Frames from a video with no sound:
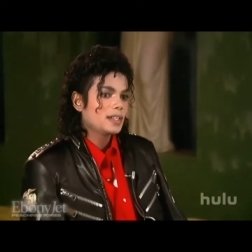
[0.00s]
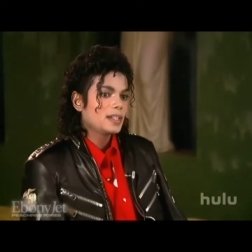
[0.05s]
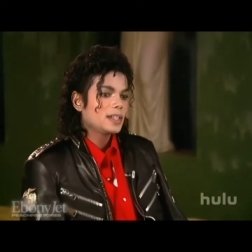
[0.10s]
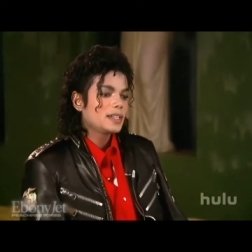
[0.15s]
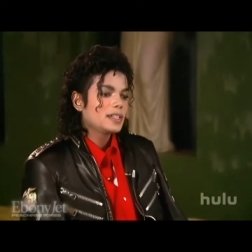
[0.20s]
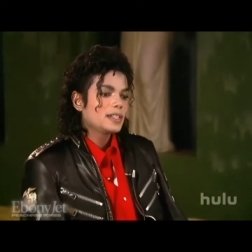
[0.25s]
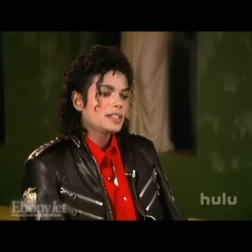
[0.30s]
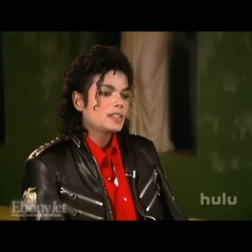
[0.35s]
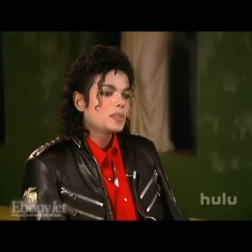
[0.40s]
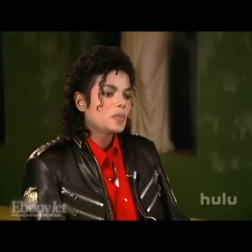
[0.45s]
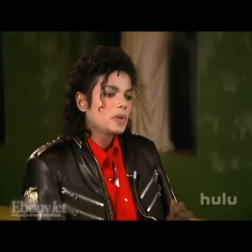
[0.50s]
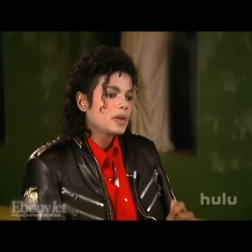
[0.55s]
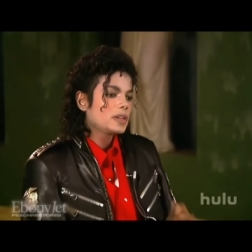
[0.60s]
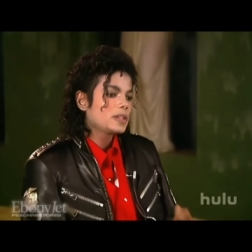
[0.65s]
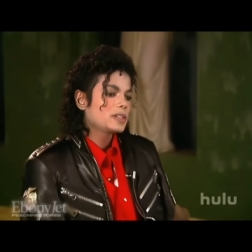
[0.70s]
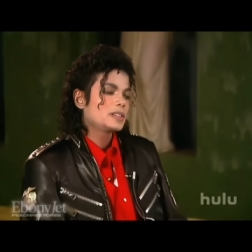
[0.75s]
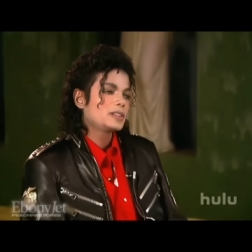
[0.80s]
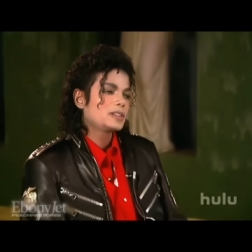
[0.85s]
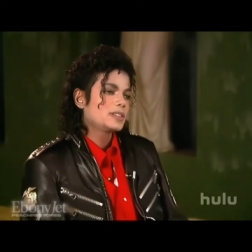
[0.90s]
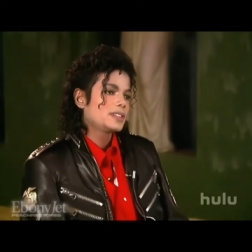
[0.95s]
The worst
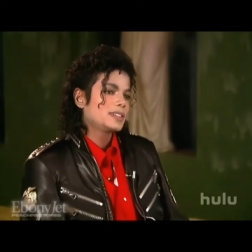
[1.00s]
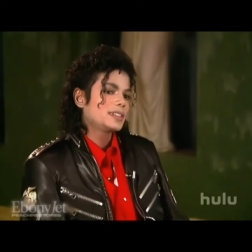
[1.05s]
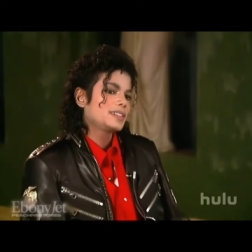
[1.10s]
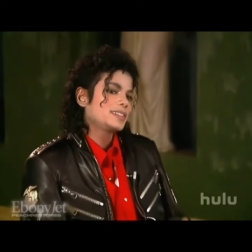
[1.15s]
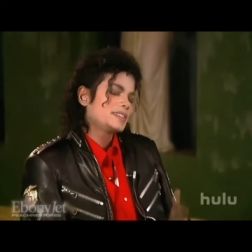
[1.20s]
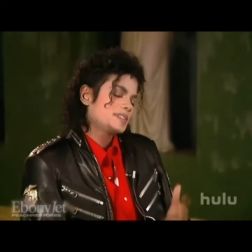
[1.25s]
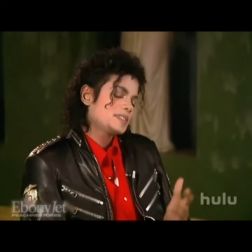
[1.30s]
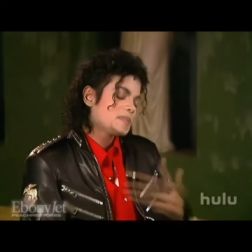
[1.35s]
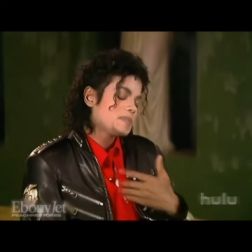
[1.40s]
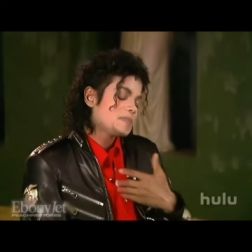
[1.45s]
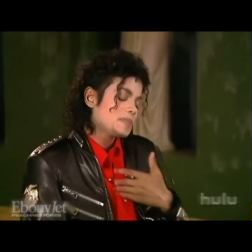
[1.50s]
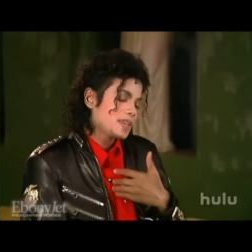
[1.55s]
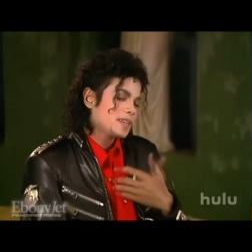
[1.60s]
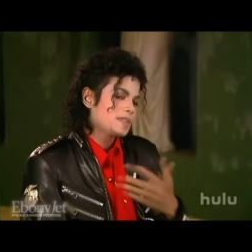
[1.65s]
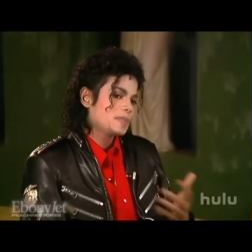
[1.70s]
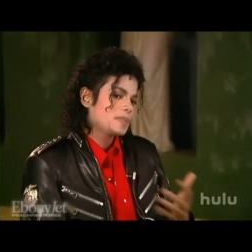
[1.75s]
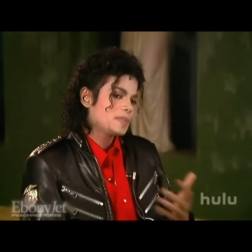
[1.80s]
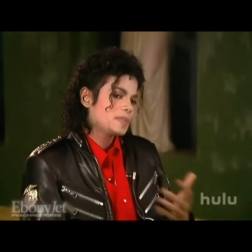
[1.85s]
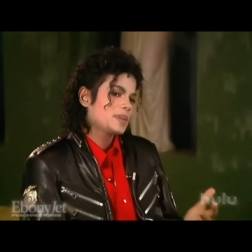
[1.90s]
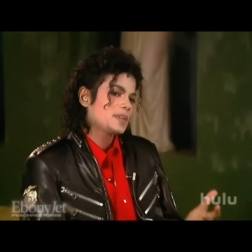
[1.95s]
thing to me
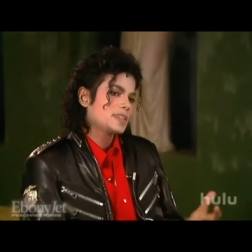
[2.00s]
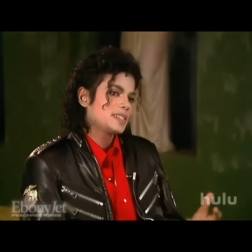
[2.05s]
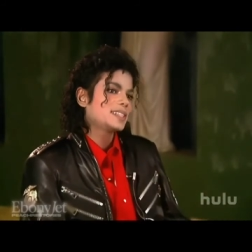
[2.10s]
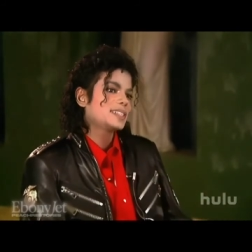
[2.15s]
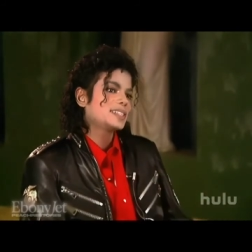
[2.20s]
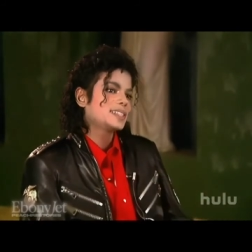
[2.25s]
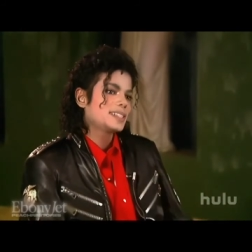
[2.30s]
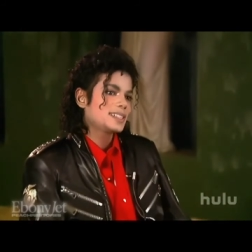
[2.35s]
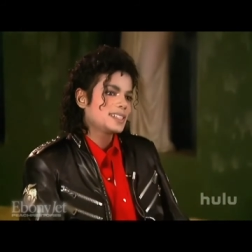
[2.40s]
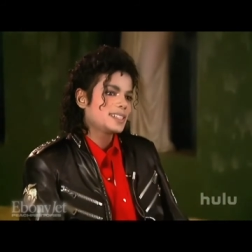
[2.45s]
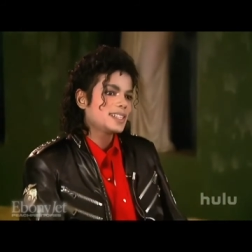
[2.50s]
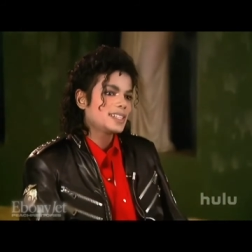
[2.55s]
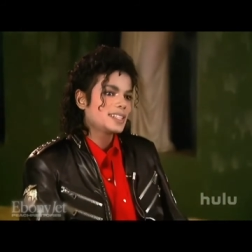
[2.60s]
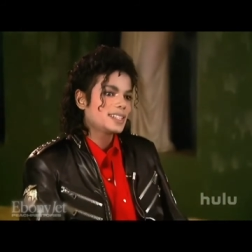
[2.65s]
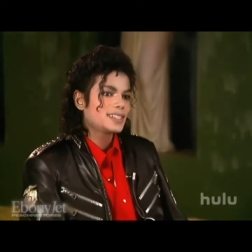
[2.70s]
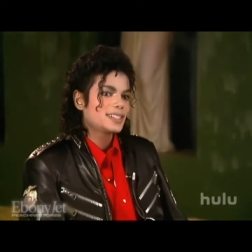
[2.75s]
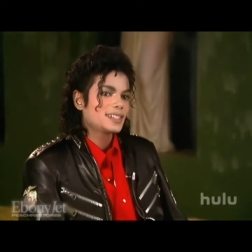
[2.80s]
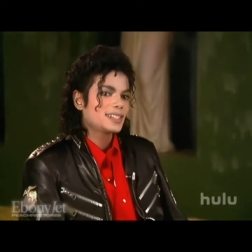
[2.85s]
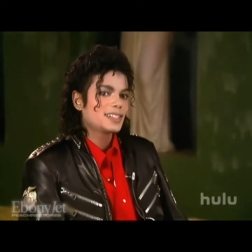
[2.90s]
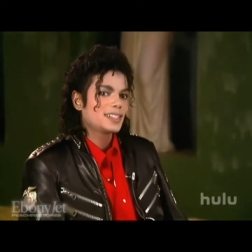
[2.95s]
personally to see uh -huh. is,
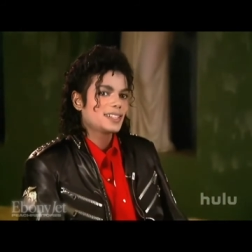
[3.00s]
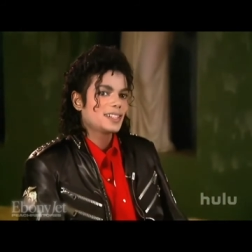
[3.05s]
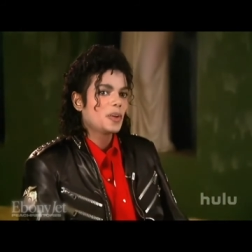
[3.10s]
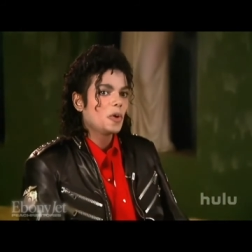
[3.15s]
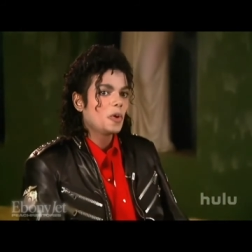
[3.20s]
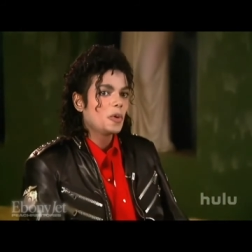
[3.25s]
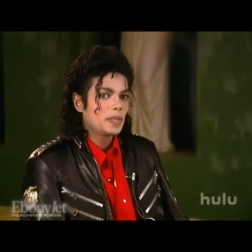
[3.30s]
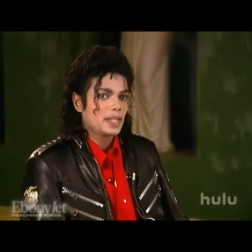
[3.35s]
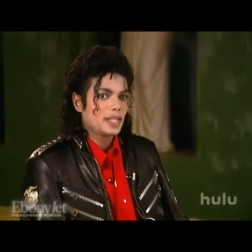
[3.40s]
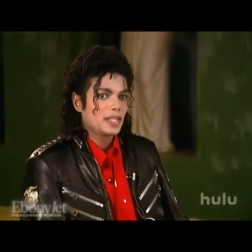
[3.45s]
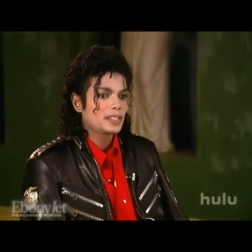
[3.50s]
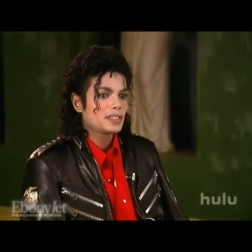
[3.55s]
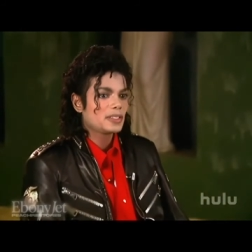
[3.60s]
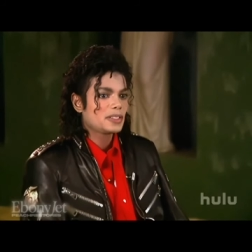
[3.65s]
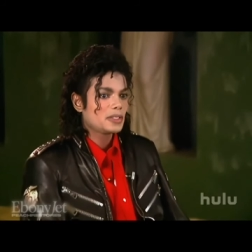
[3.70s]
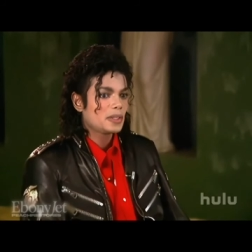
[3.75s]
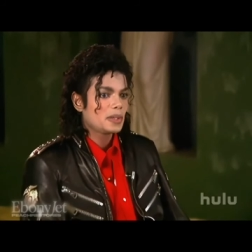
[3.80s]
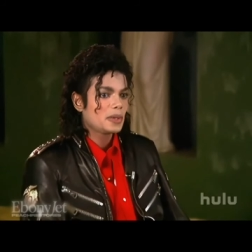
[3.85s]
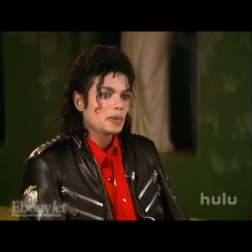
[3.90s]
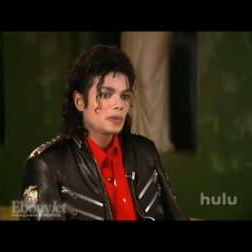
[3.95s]
is an opening
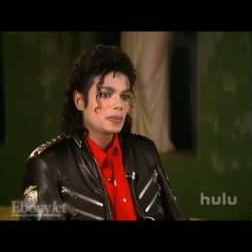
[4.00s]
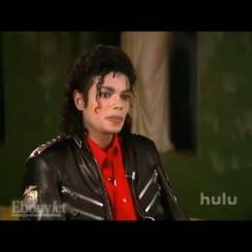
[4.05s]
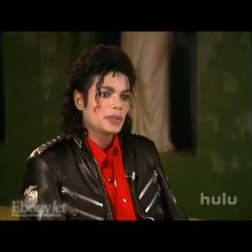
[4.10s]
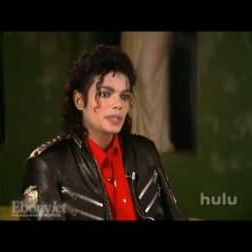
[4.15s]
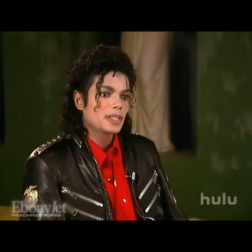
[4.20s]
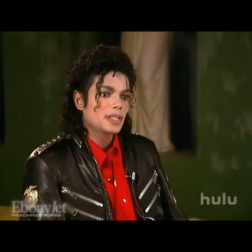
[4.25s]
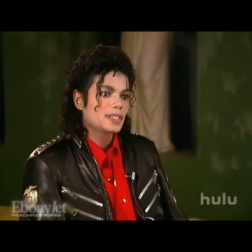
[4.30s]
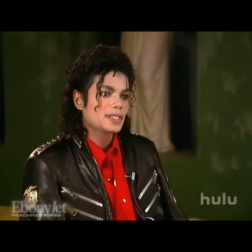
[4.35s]
show because,